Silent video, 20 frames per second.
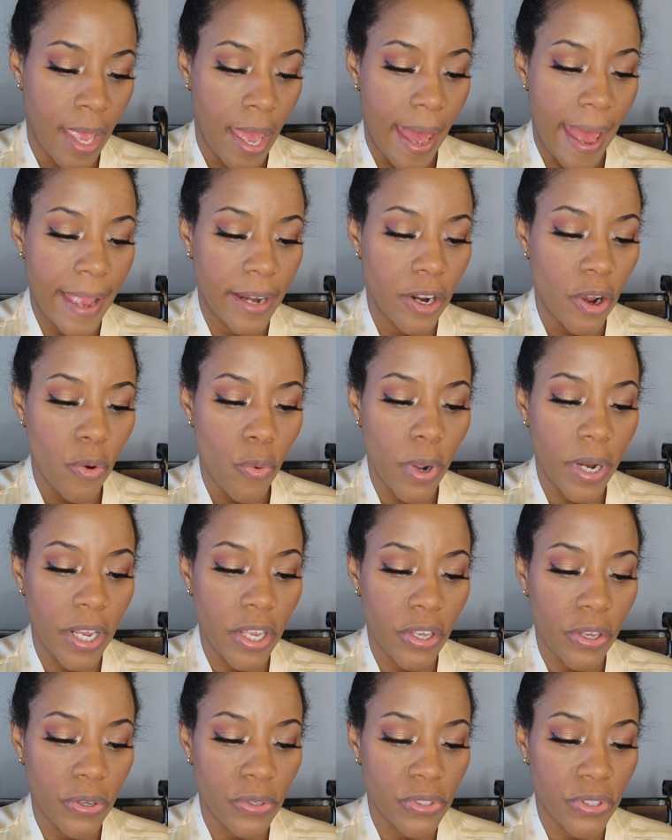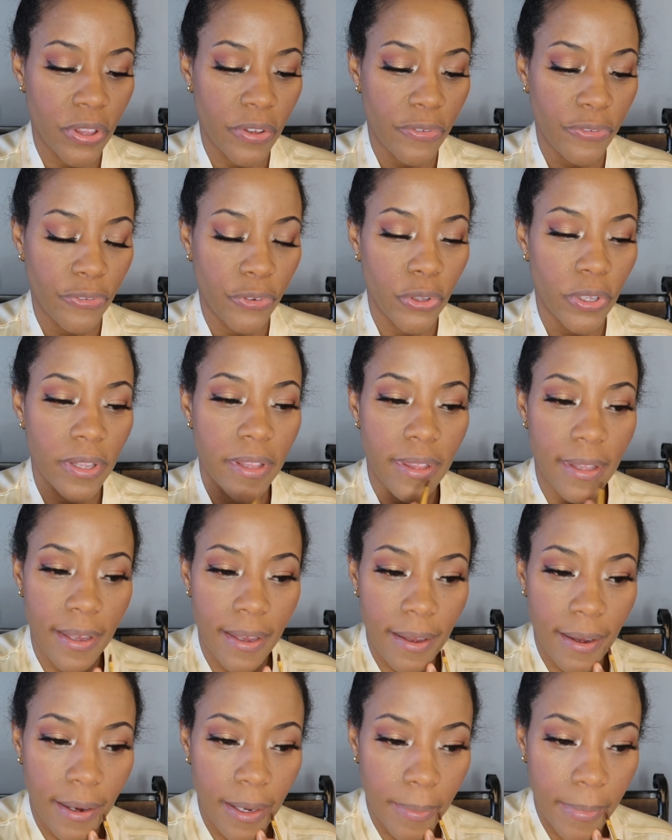I don't want to use the full
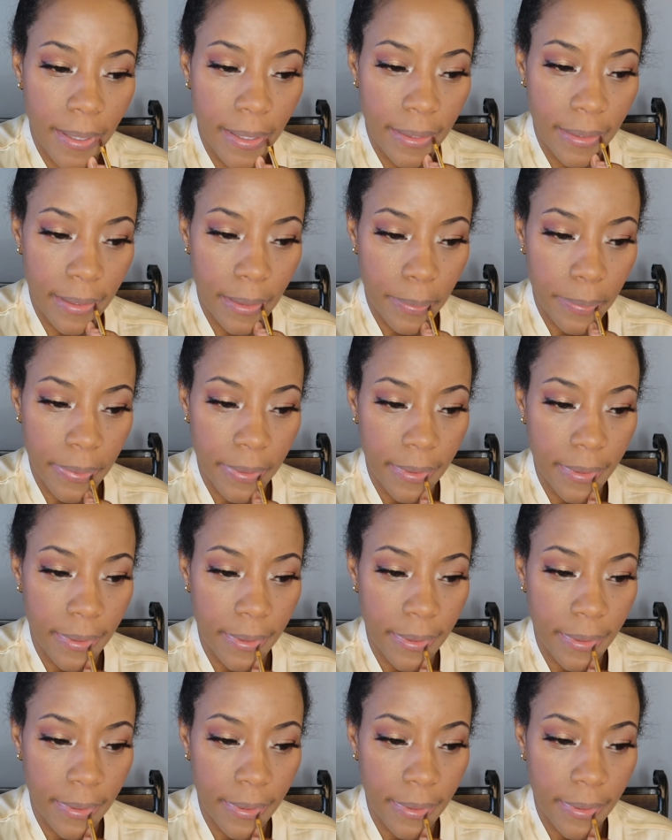thing on my lip,